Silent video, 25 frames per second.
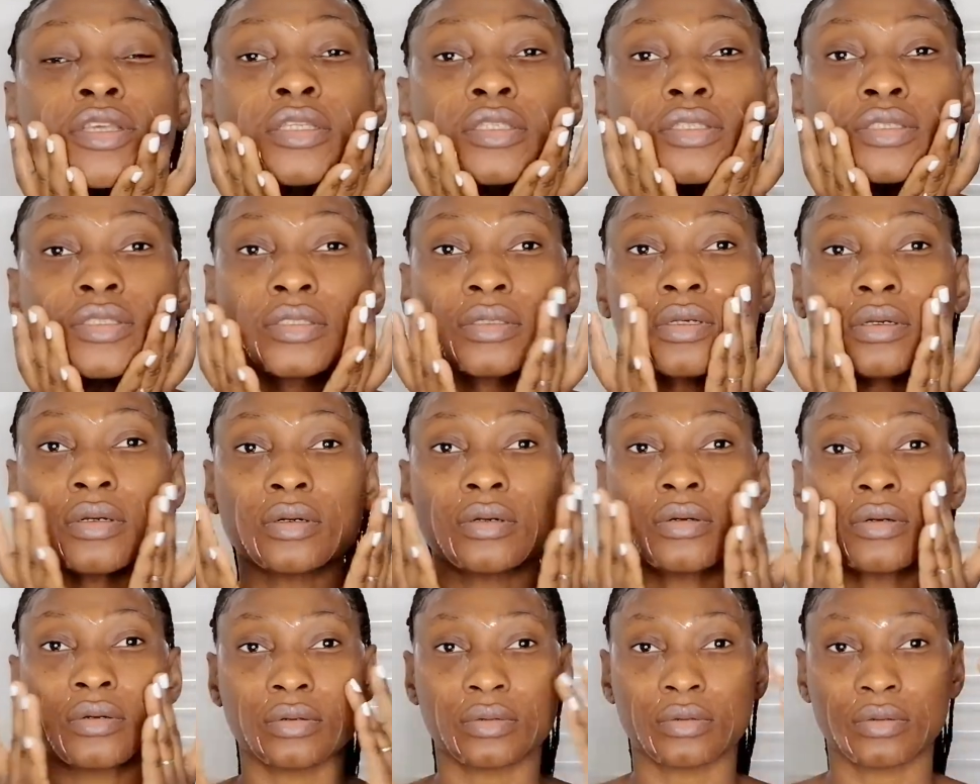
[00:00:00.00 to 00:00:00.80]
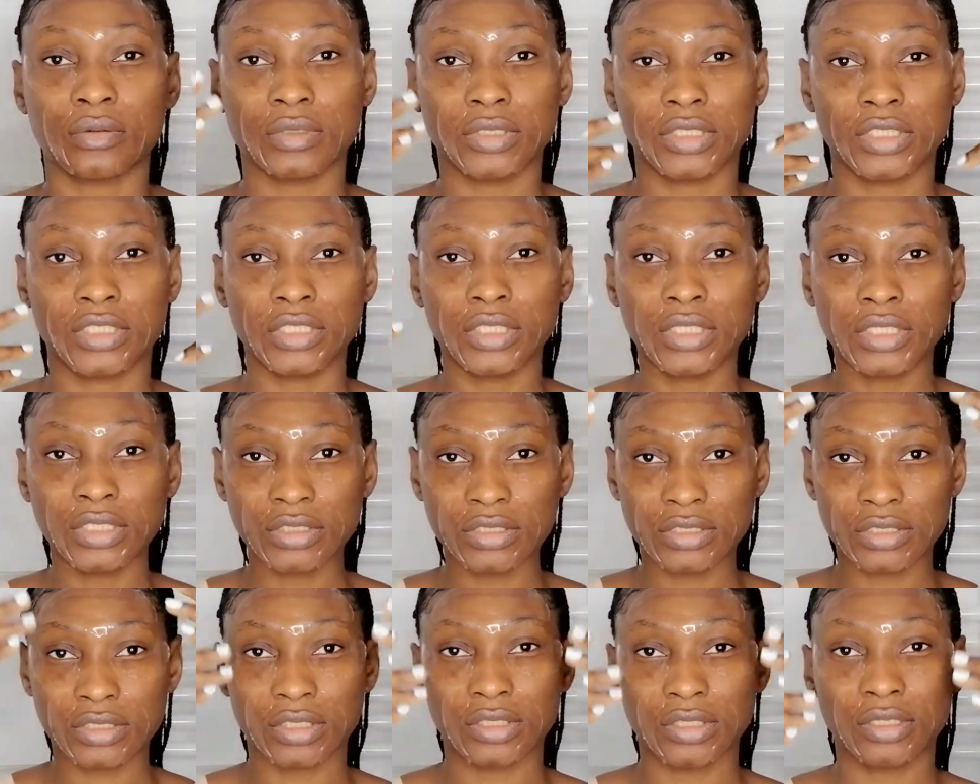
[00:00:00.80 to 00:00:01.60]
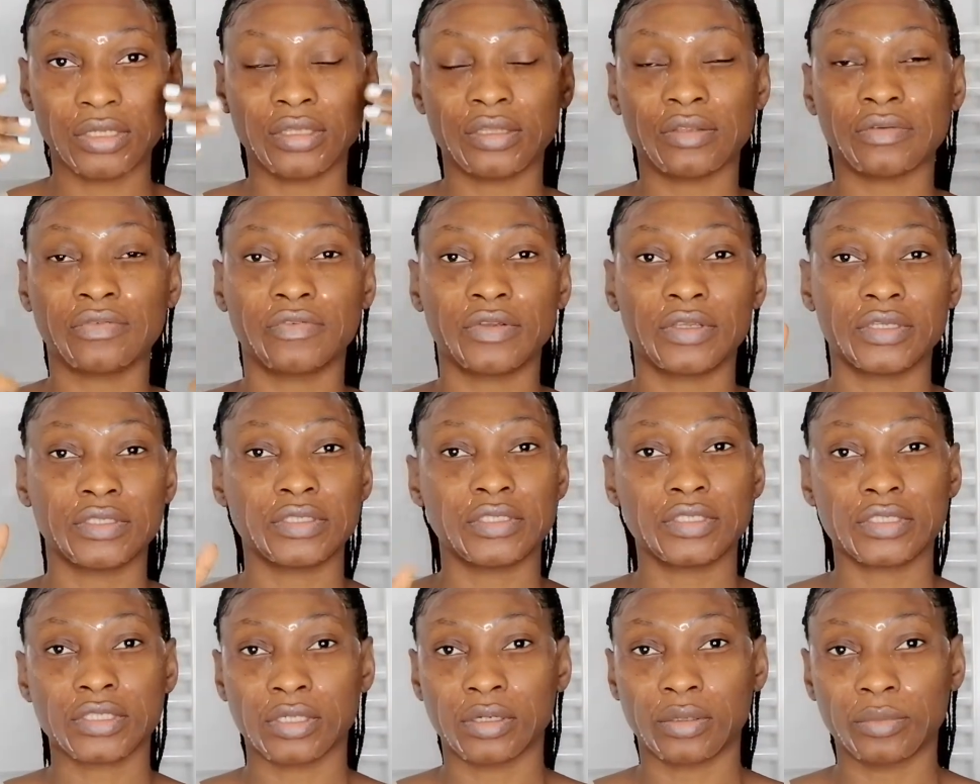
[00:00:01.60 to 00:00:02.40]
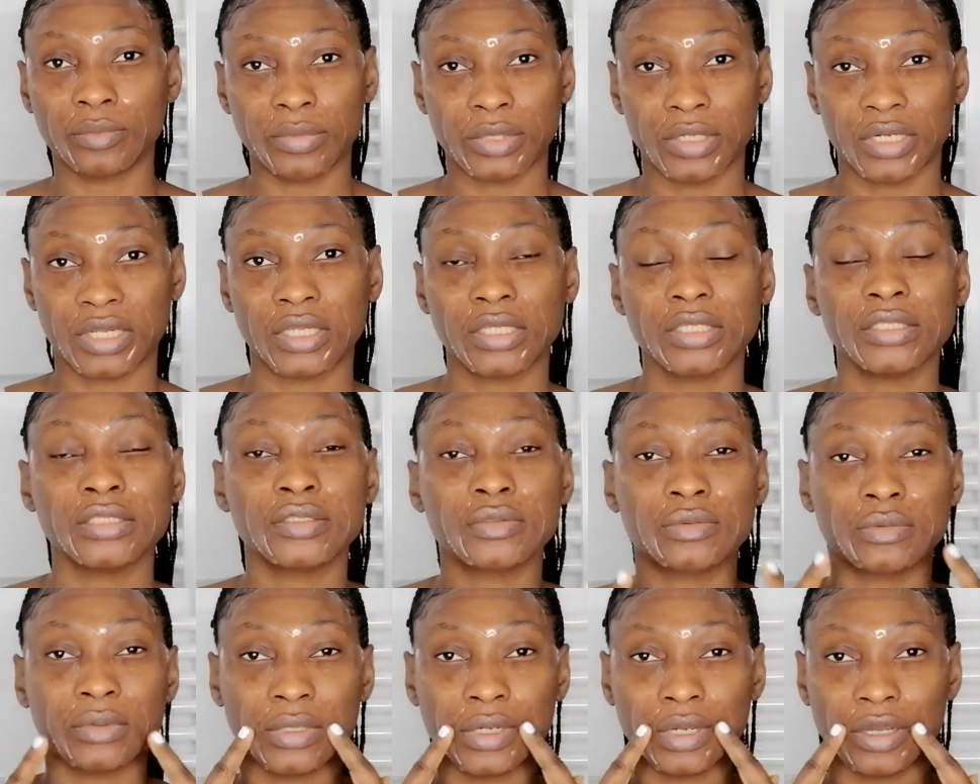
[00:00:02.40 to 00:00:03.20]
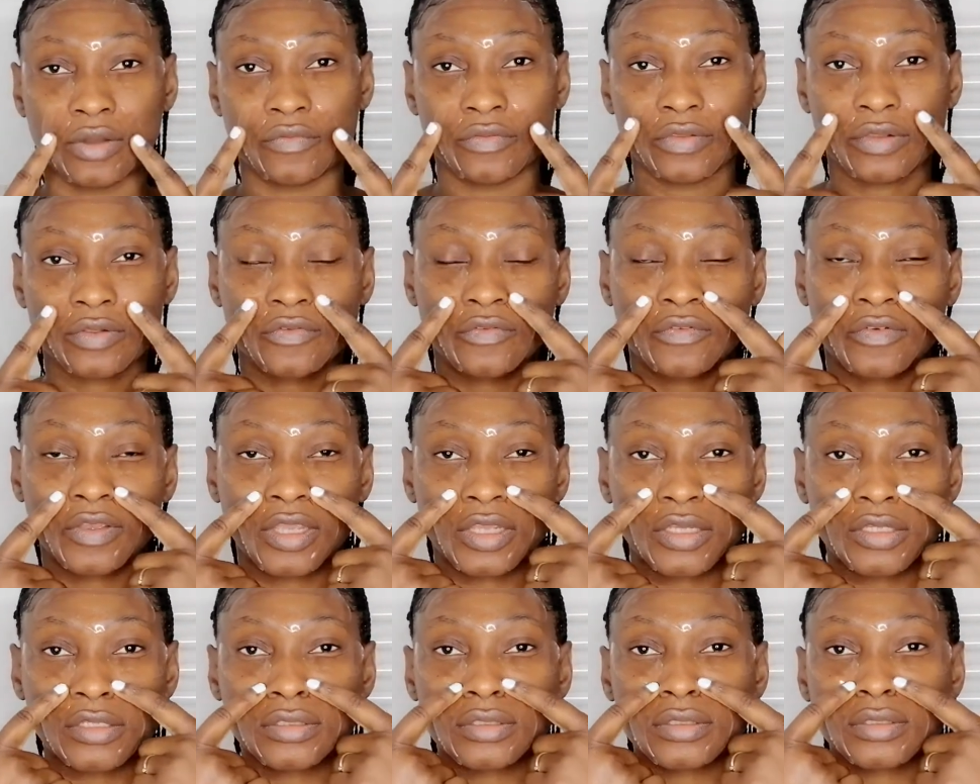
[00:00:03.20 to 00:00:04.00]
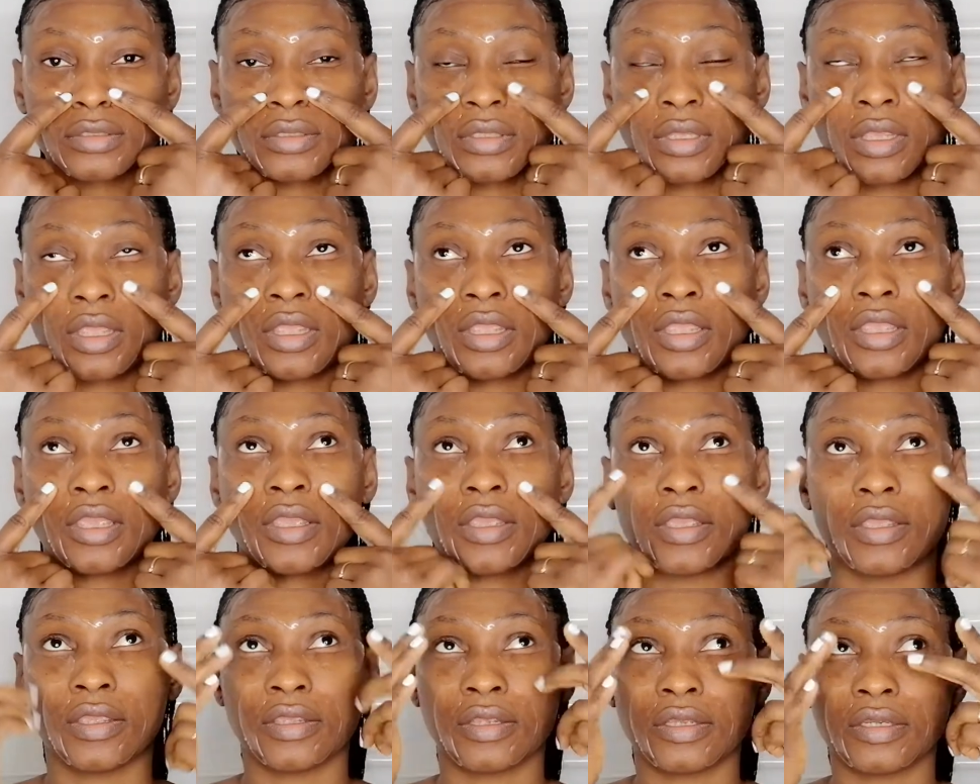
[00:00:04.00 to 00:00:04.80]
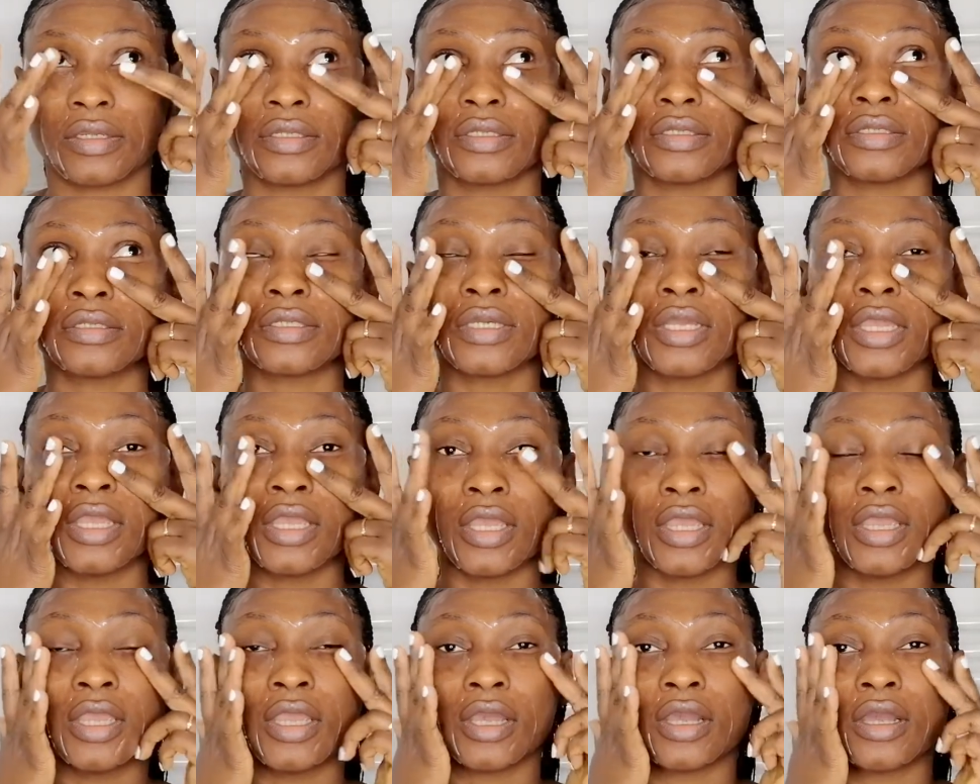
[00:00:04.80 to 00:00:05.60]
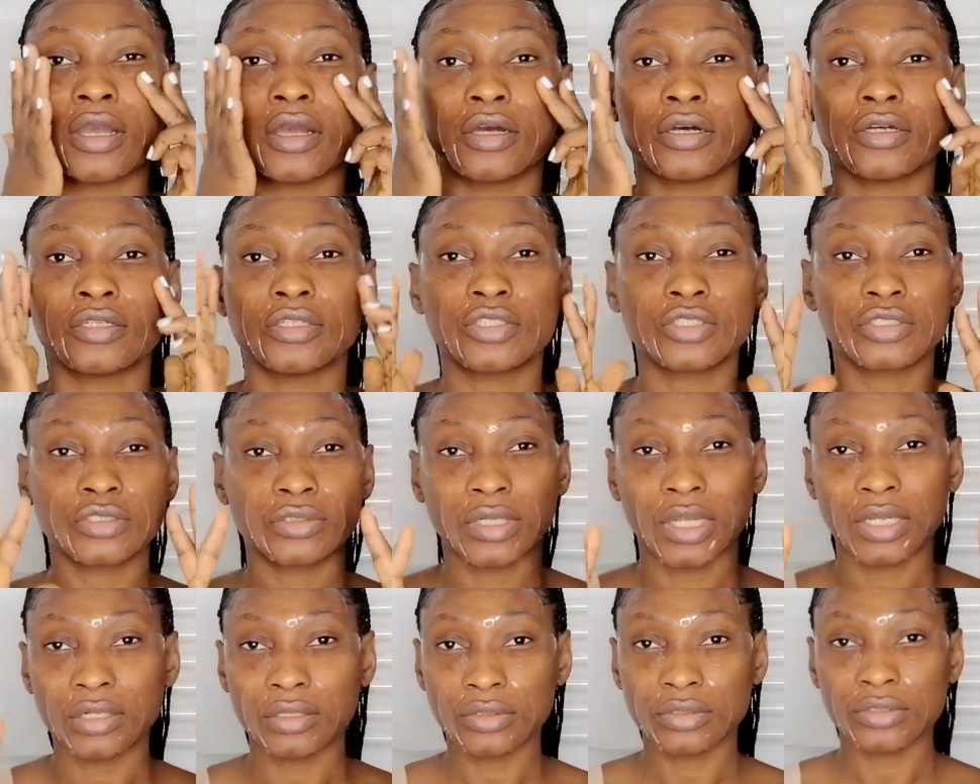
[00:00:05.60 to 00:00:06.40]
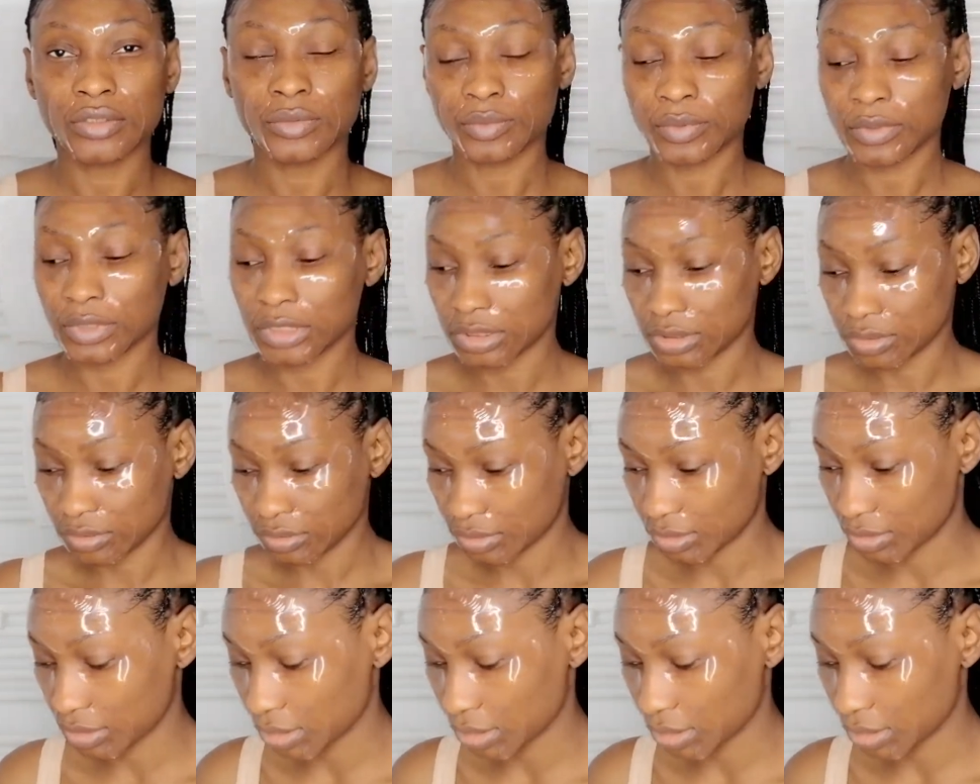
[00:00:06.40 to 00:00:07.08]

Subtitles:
So, as you can see, the face is complete. We have the face, and try not to pull it too